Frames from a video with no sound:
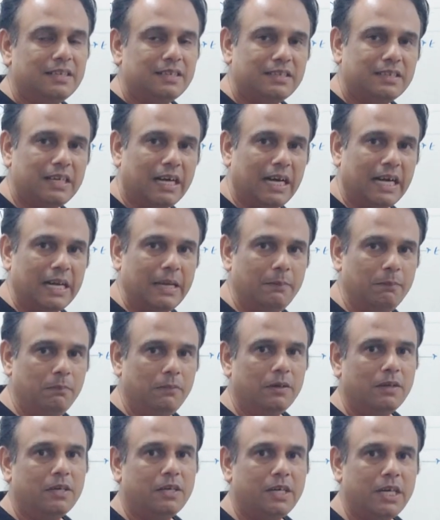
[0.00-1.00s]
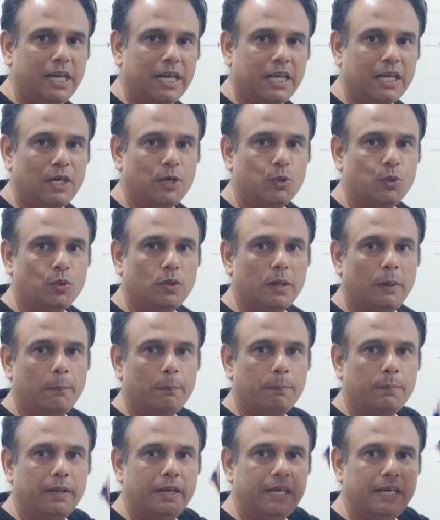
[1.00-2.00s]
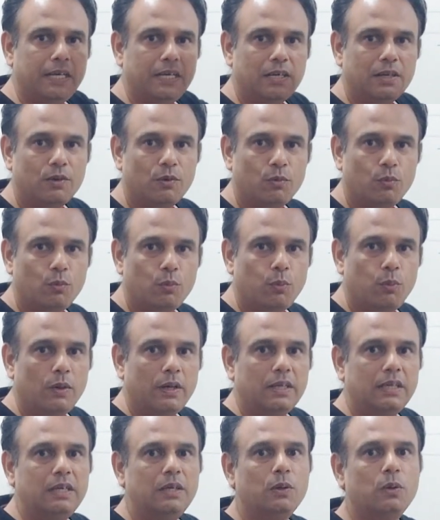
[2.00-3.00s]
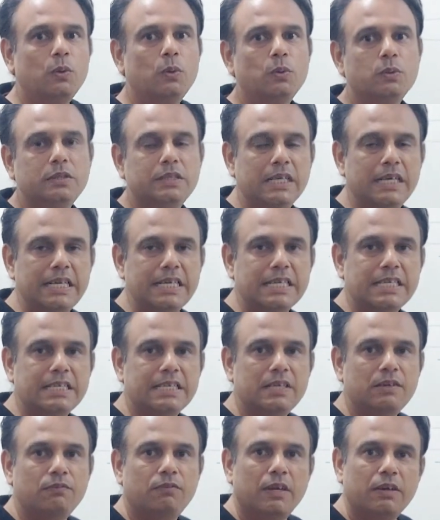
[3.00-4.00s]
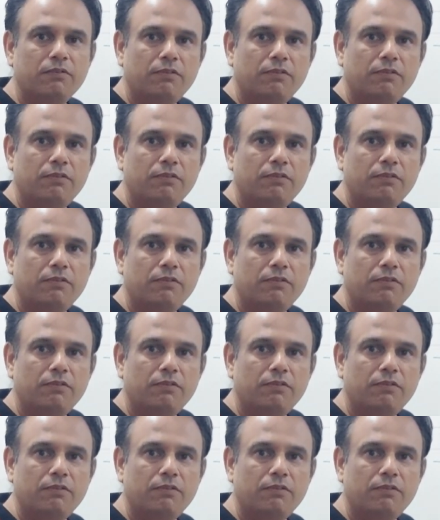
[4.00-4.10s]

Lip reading: time taken to complete one oscillation, one